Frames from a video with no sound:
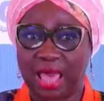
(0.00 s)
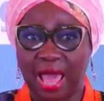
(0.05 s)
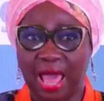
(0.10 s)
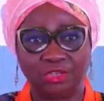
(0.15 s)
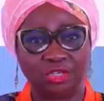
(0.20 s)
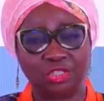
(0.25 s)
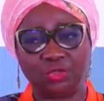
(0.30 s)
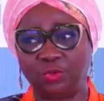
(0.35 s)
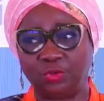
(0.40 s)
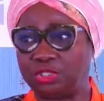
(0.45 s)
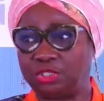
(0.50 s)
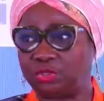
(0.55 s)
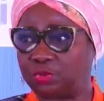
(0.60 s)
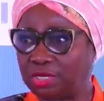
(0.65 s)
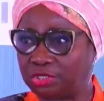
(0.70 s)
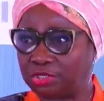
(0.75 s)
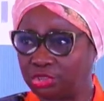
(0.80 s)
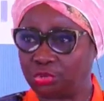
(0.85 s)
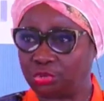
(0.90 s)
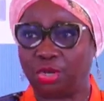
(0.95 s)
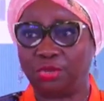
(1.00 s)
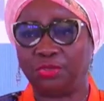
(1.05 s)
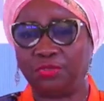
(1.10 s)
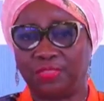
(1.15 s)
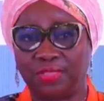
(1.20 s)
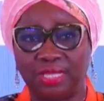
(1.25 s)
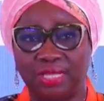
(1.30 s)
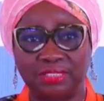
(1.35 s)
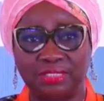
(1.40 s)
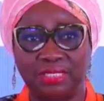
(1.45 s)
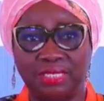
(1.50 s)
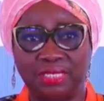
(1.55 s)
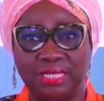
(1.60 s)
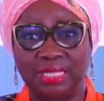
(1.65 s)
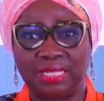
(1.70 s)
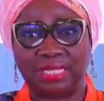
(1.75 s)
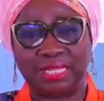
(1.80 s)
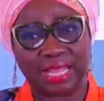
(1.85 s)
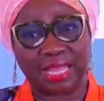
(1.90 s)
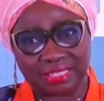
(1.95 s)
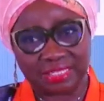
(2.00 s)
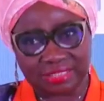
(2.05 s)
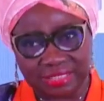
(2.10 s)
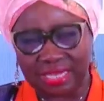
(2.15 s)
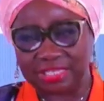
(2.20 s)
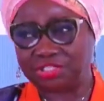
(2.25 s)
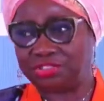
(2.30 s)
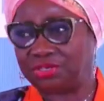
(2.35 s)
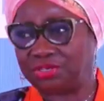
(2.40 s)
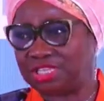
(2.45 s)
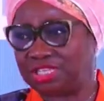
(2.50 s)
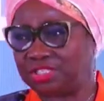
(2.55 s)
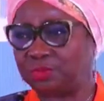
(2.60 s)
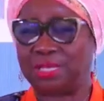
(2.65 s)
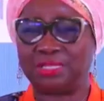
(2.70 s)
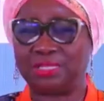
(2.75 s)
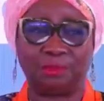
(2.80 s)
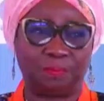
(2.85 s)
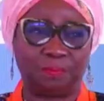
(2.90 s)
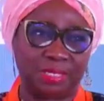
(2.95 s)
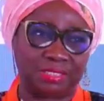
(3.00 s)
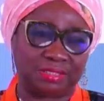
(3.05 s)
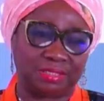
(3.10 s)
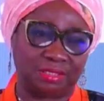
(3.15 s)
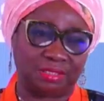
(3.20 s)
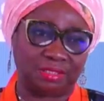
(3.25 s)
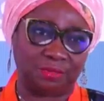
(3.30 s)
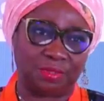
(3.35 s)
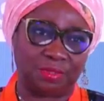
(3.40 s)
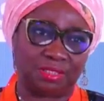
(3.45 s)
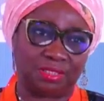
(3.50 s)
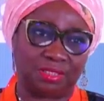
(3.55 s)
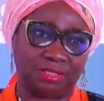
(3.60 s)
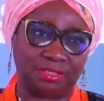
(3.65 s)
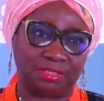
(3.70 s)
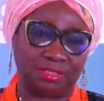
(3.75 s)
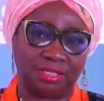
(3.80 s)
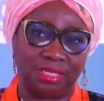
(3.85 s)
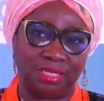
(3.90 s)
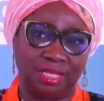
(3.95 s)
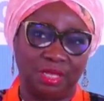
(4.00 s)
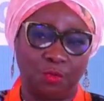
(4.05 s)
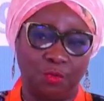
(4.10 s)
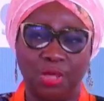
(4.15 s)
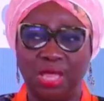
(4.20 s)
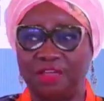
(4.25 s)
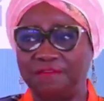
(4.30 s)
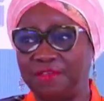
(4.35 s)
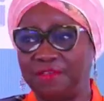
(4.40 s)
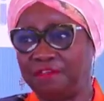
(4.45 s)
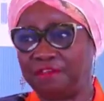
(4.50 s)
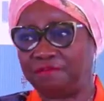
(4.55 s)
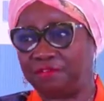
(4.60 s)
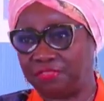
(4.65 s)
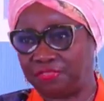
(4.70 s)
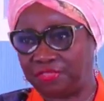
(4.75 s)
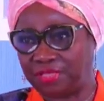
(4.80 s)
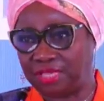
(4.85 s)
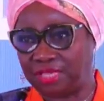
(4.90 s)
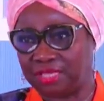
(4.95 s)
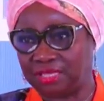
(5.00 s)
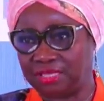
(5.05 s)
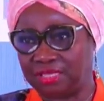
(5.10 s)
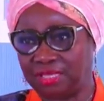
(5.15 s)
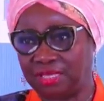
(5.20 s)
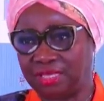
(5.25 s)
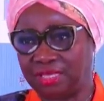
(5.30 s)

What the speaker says: I just want to assure you that as Nigerians, we are the best in the world. We have everything.